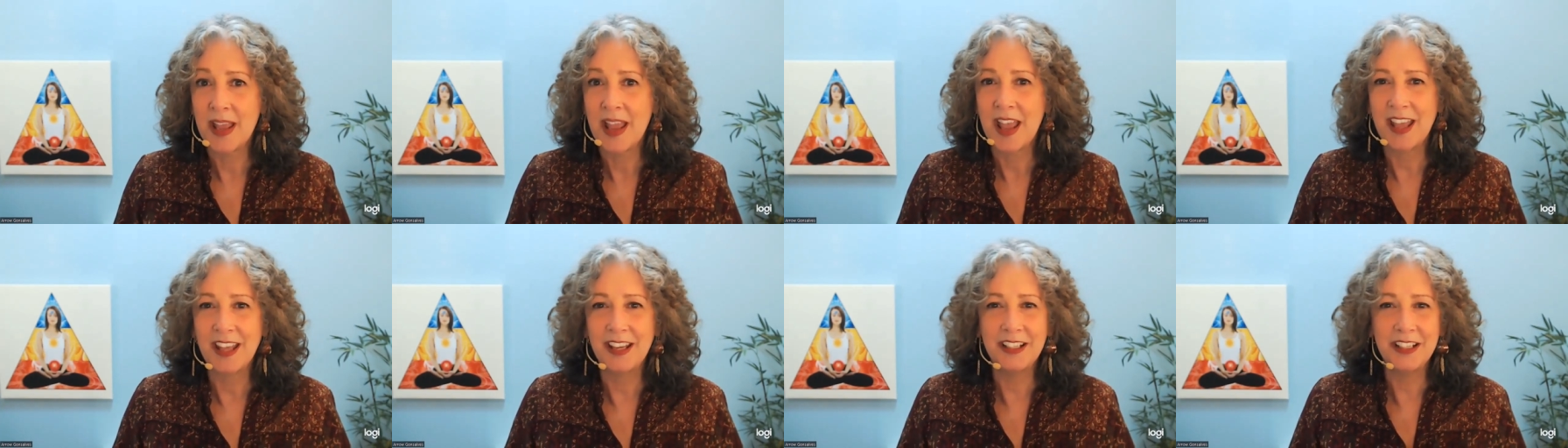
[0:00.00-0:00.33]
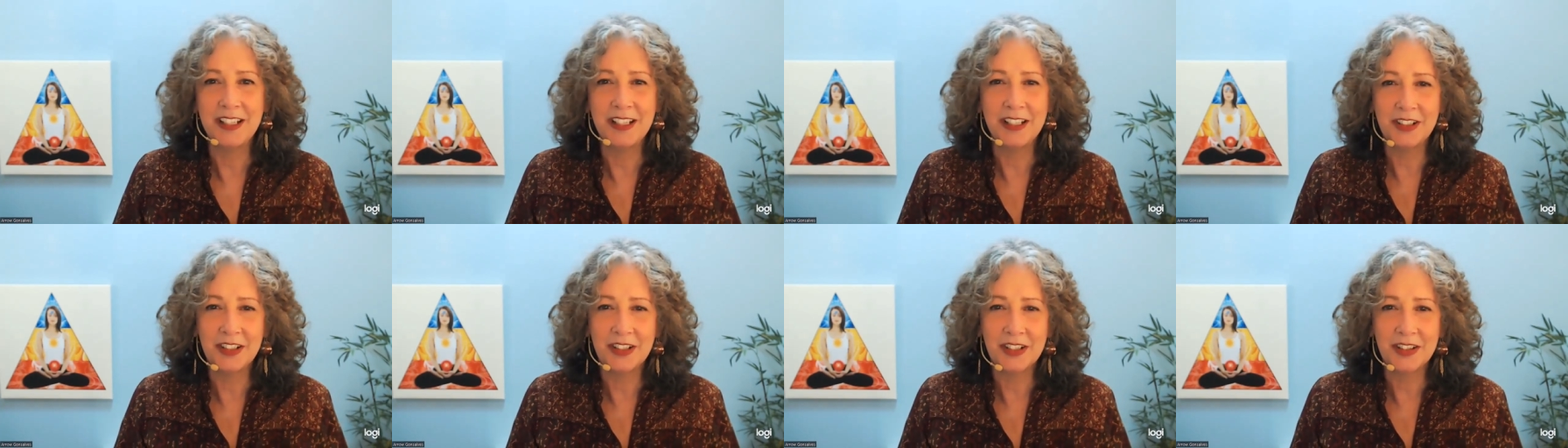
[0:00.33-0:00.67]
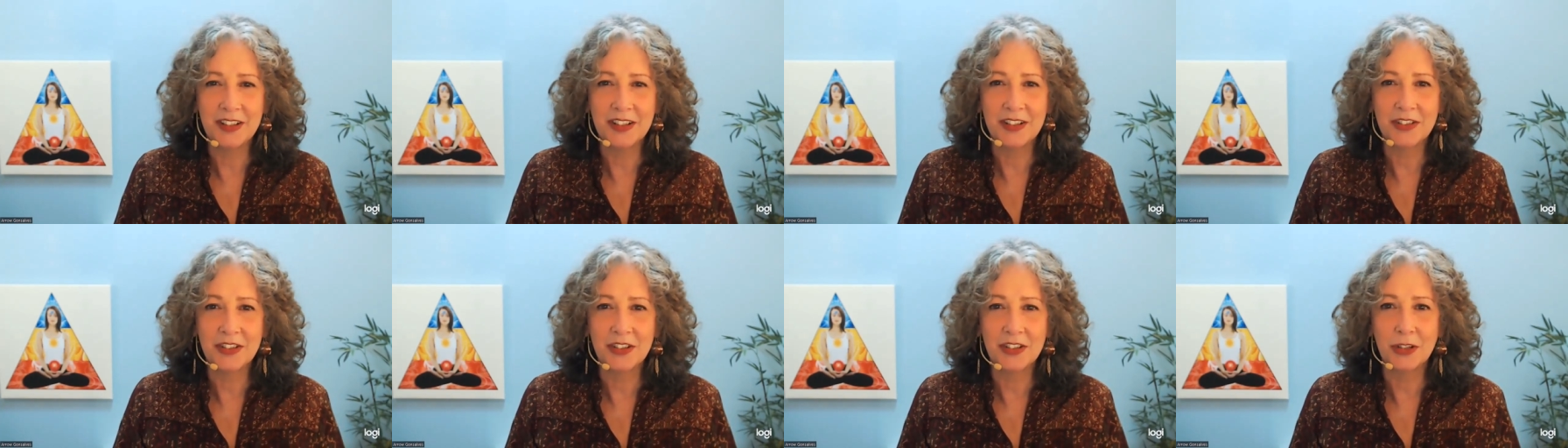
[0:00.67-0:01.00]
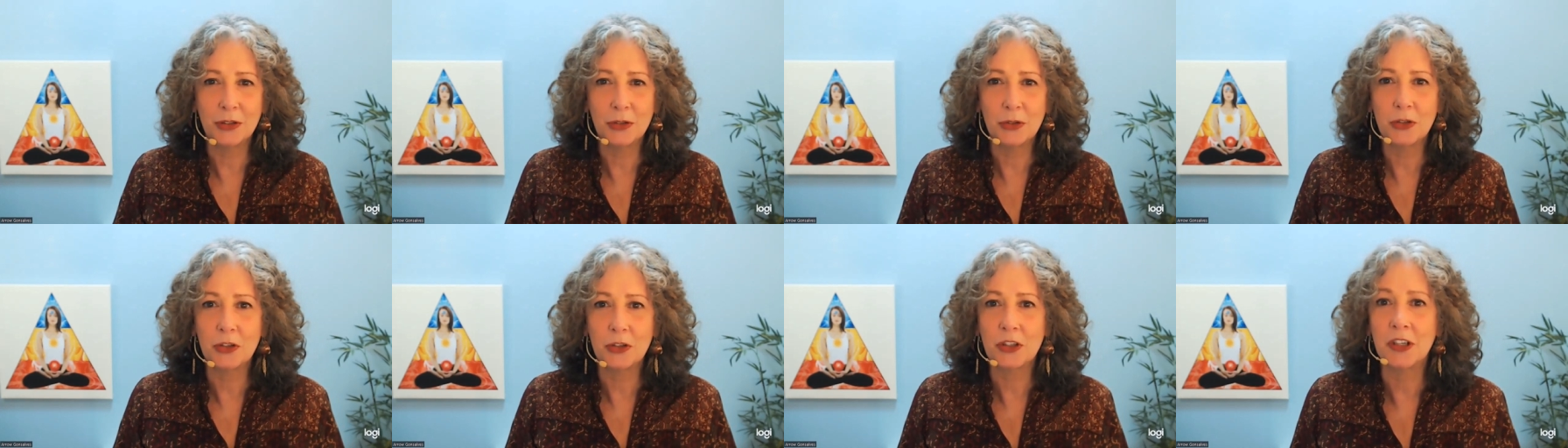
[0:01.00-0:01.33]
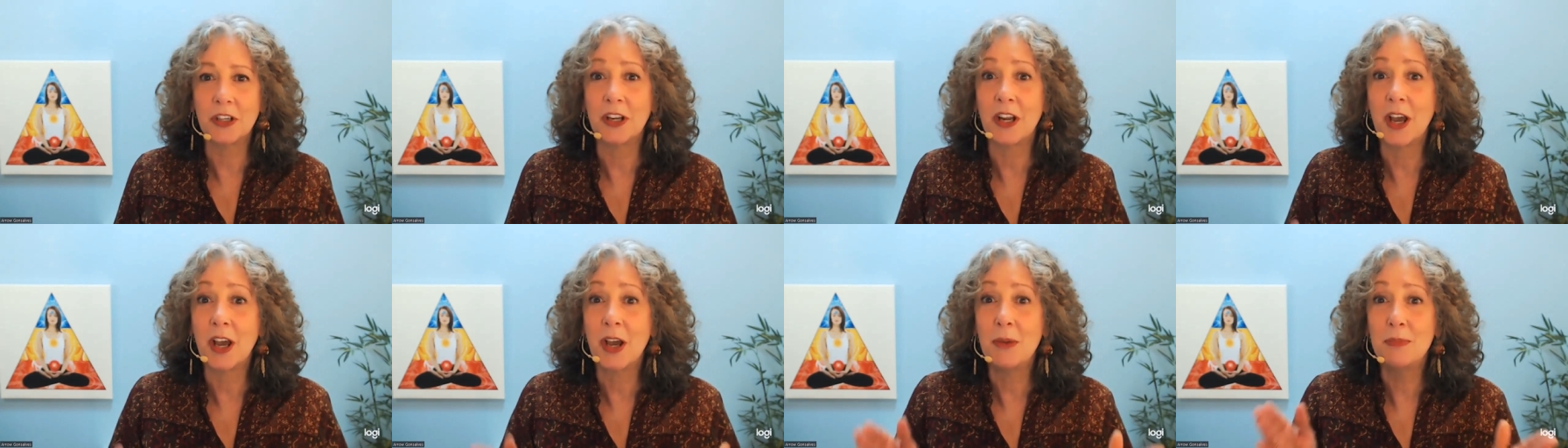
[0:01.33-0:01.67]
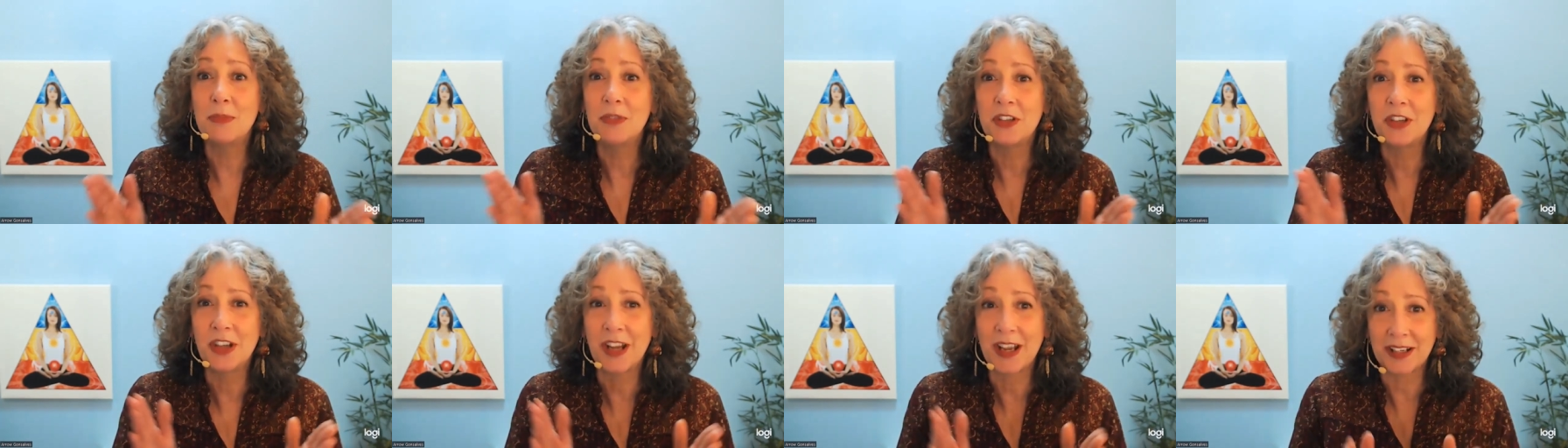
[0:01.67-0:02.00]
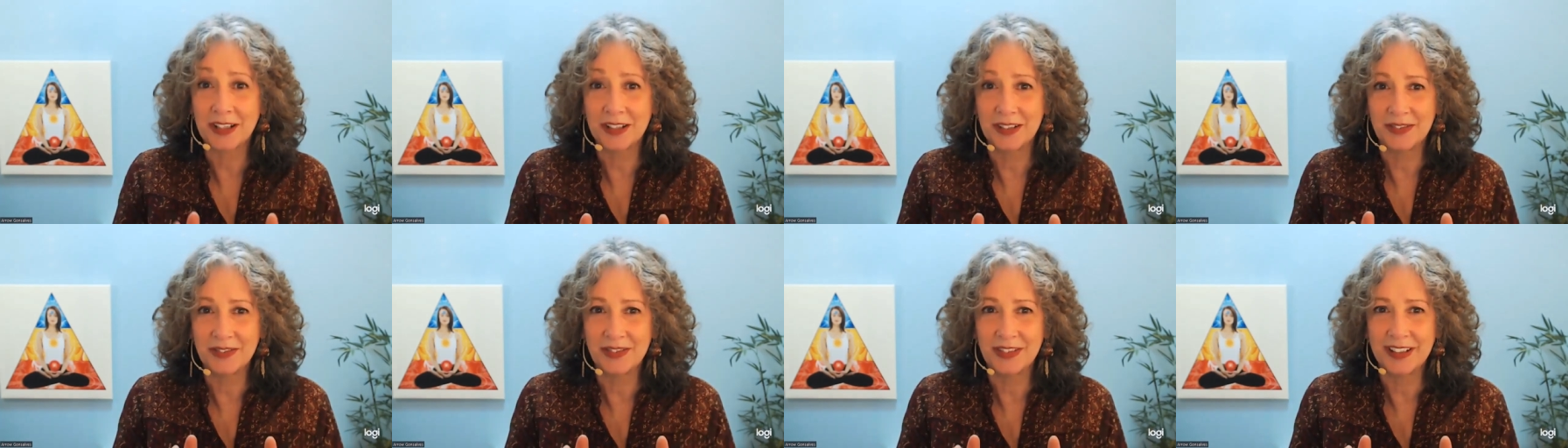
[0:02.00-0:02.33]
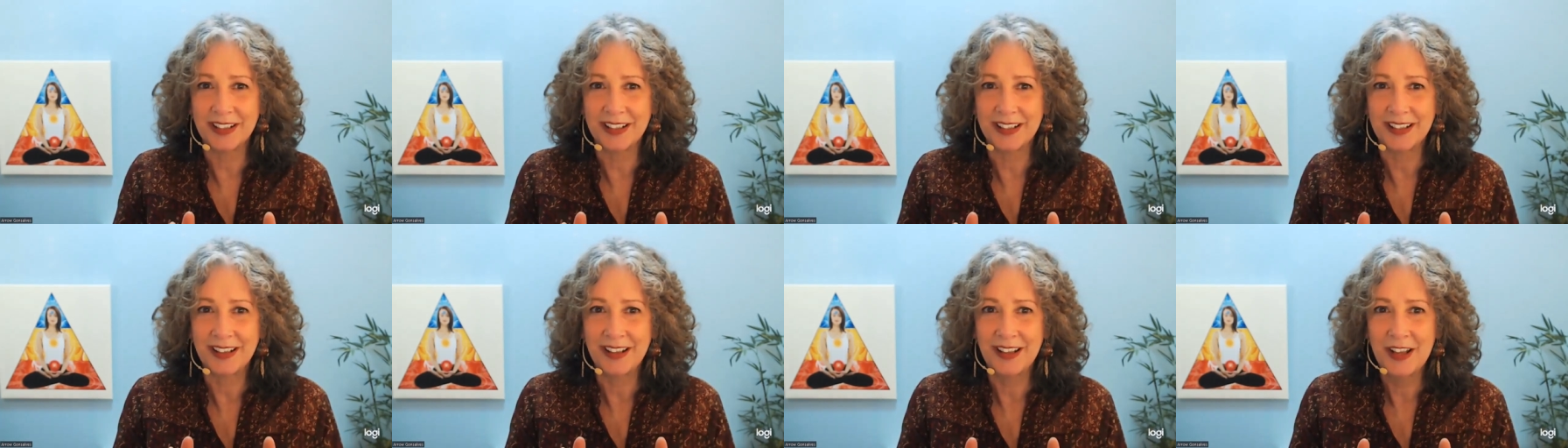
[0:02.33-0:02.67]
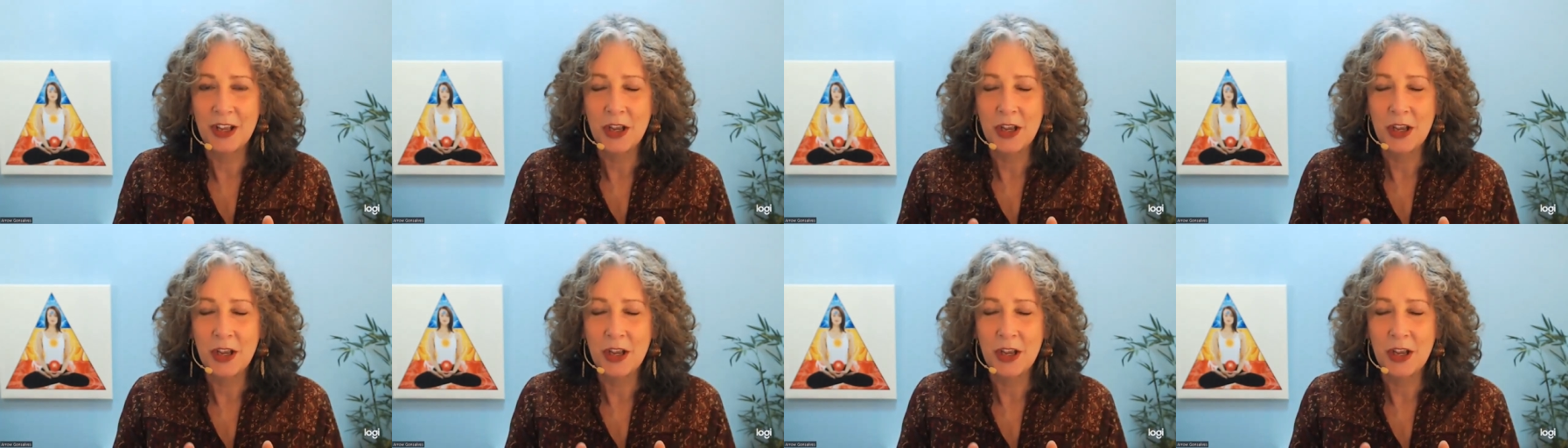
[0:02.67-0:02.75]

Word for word: and into the solution objectively.